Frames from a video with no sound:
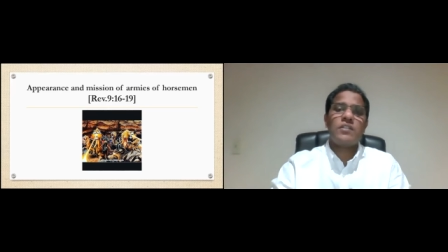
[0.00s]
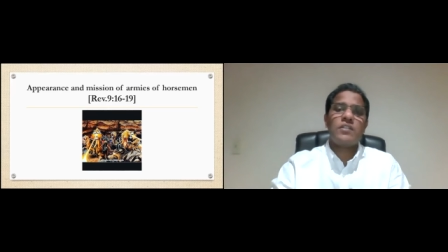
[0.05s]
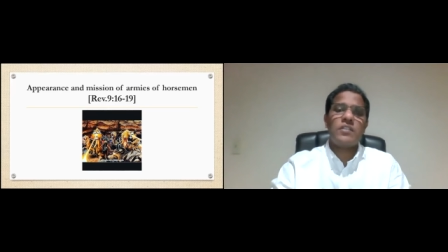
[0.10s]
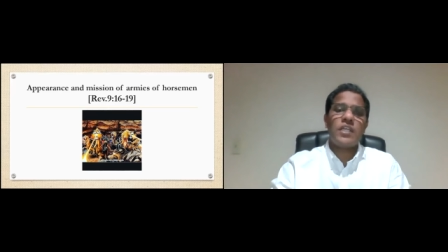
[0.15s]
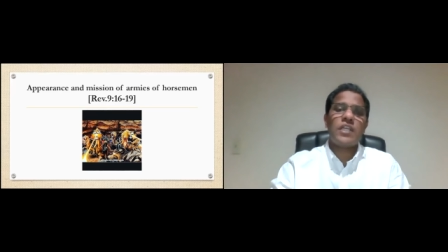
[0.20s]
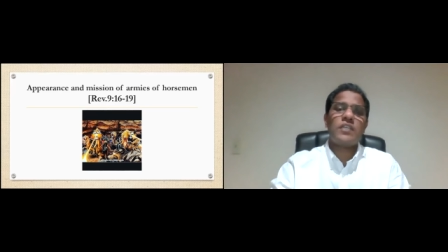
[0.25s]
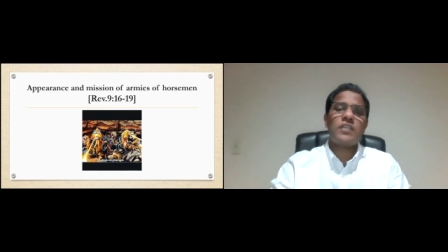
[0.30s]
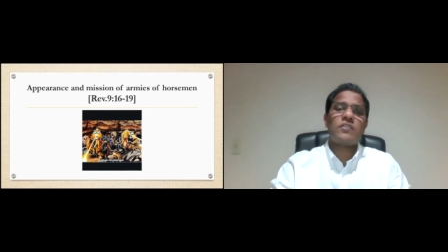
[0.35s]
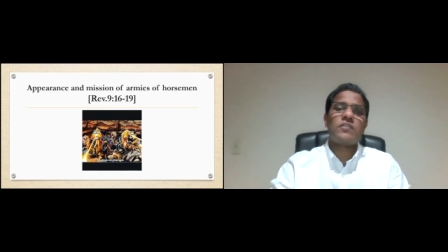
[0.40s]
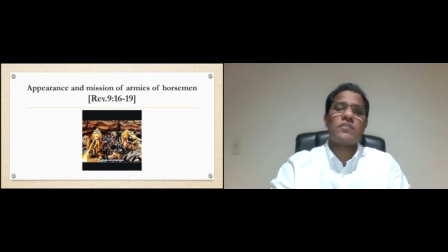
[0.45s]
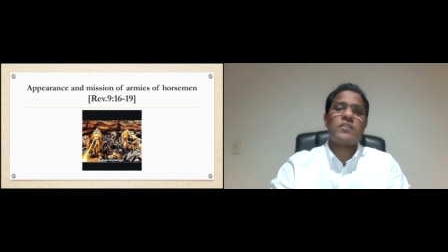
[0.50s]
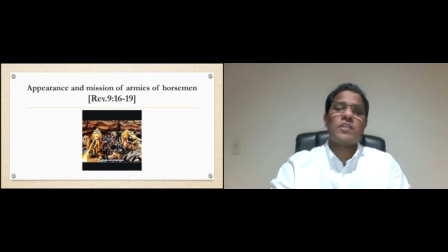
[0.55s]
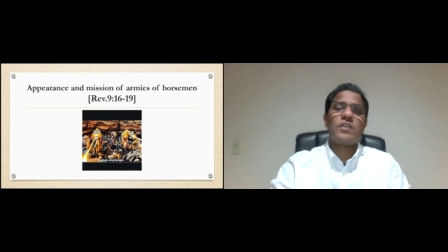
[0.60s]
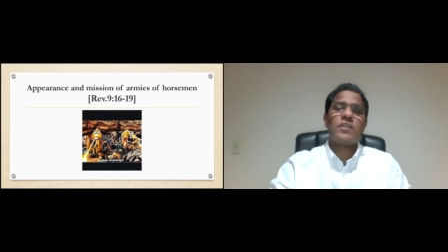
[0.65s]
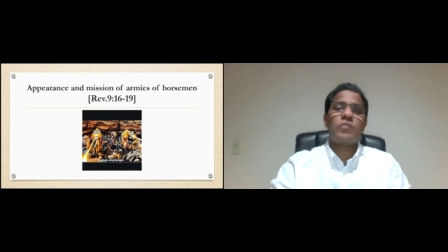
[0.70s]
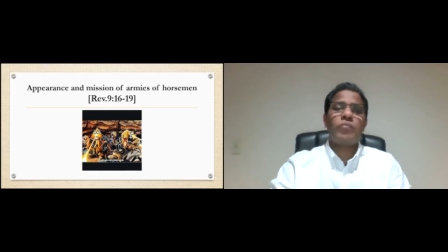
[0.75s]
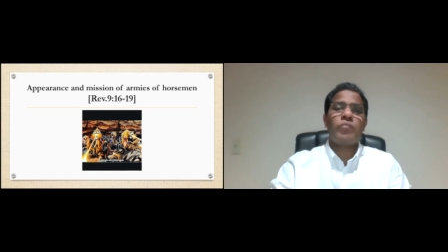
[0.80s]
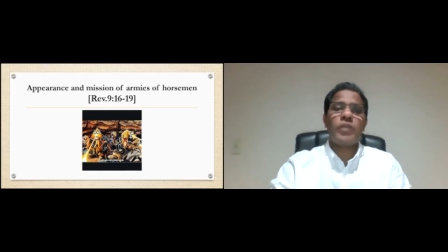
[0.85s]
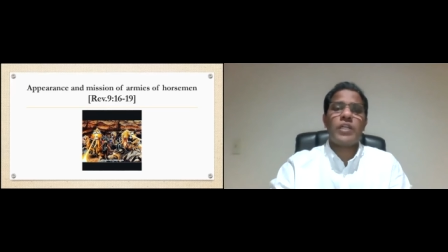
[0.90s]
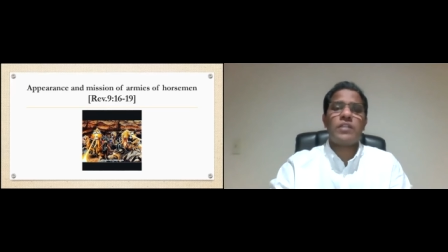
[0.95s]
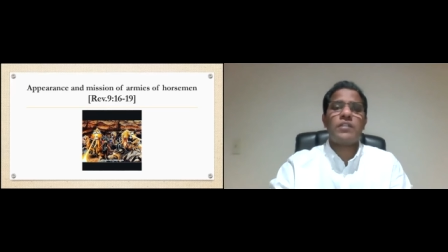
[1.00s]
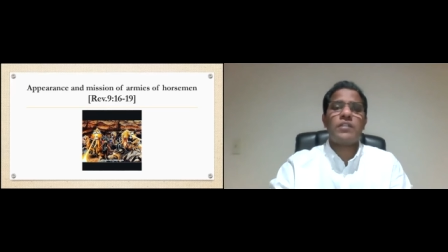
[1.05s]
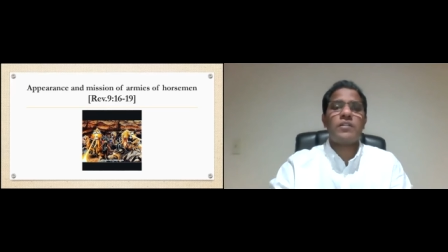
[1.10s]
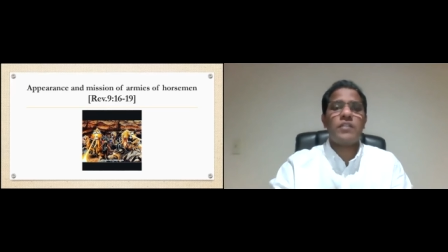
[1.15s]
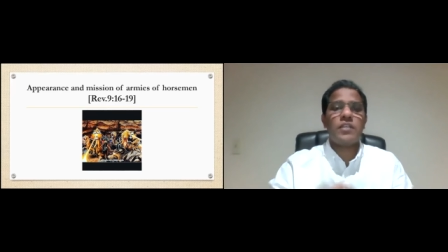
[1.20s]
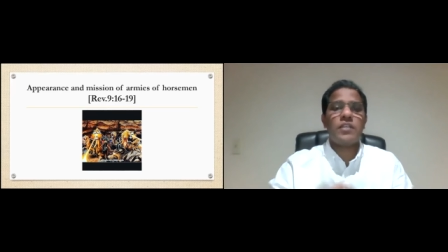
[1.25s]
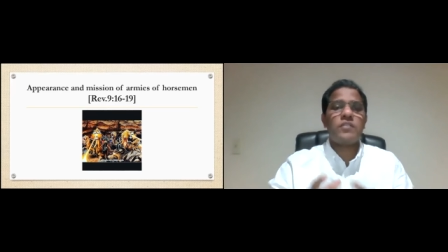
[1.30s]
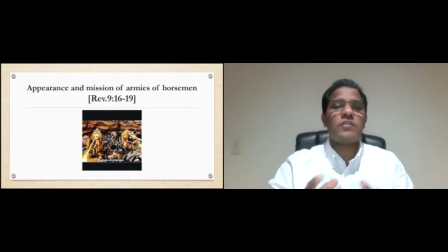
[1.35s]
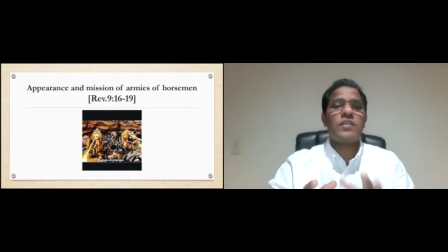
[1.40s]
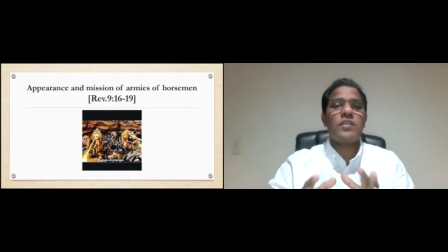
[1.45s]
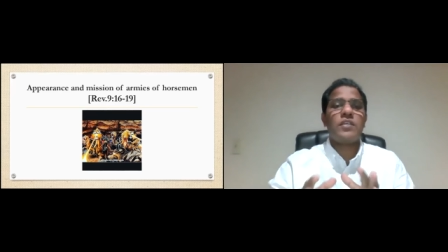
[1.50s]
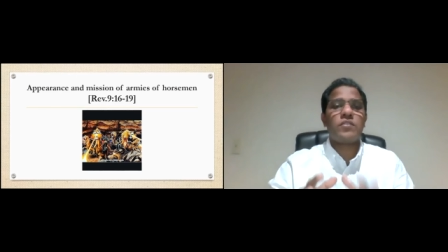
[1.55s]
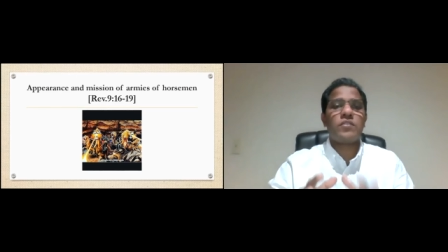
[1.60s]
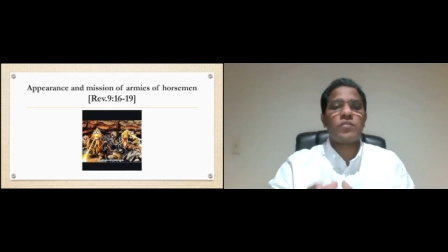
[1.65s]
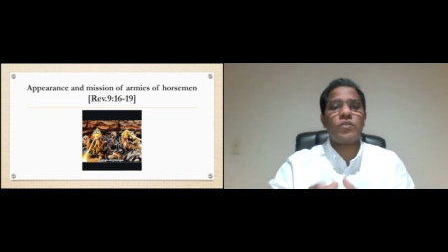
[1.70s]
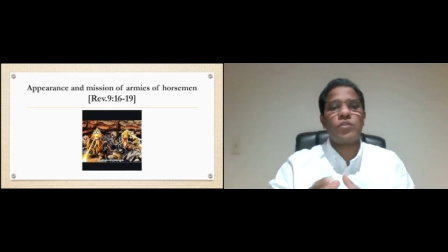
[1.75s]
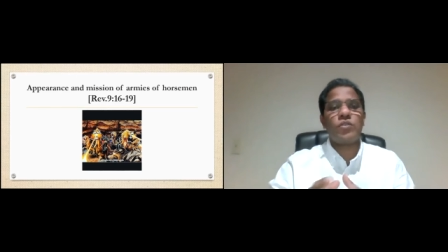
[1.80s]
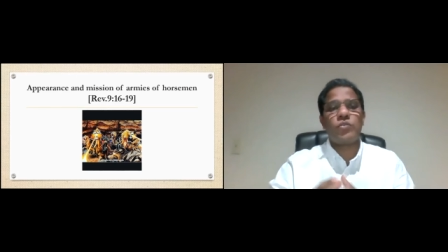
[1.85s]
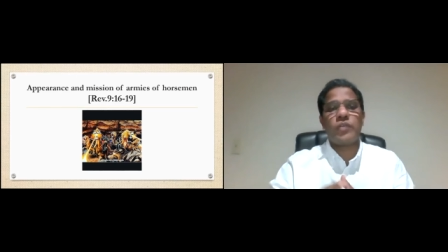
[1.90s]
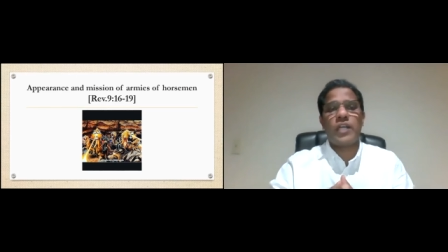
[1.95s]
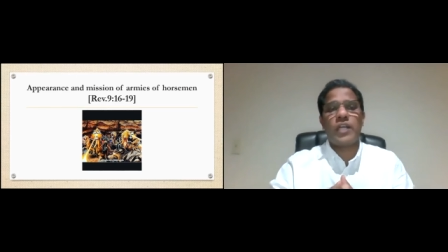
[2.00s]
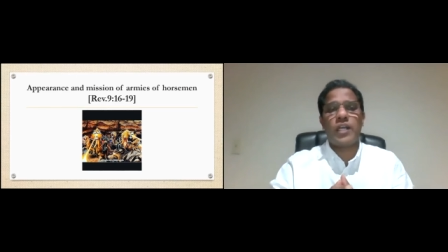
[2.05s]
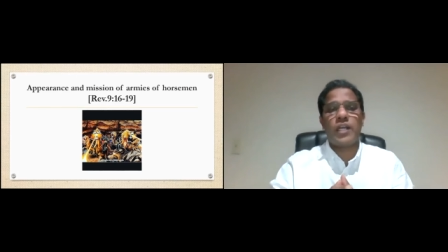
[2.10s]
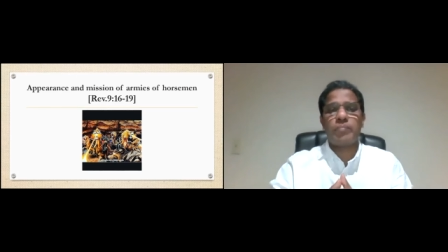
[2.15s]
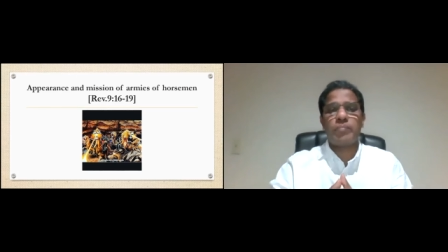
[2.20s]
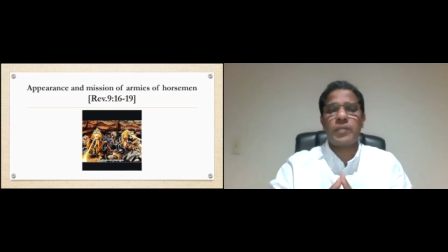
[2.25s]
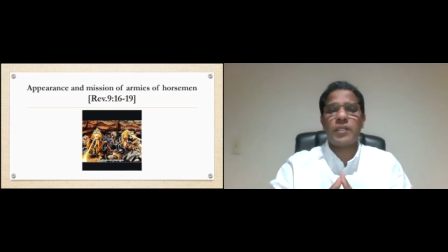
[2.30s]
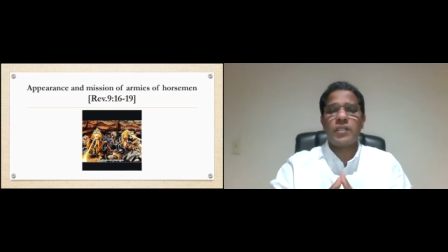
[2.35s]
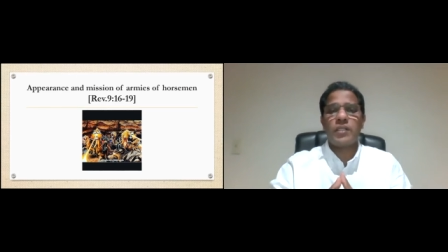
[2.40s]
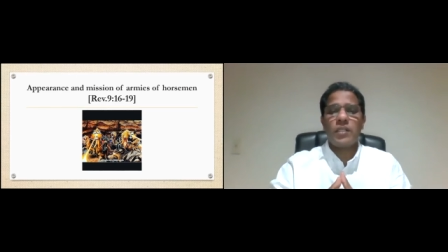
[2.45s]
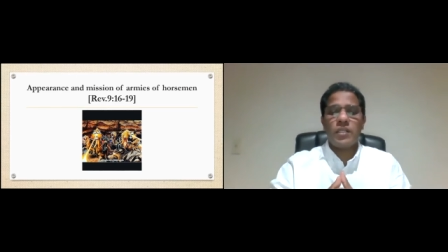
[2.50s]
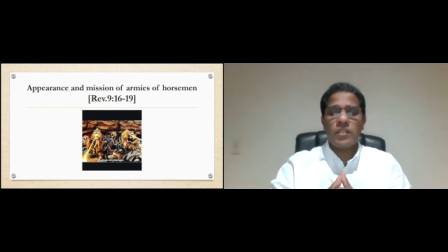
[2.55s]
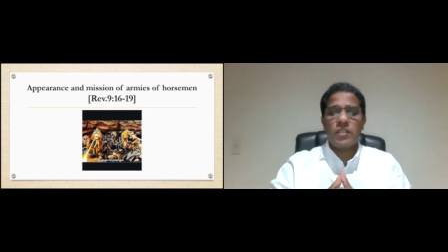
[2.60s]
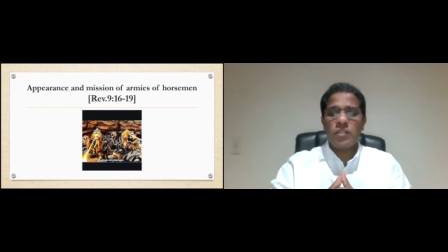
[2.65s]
days when this is going to happen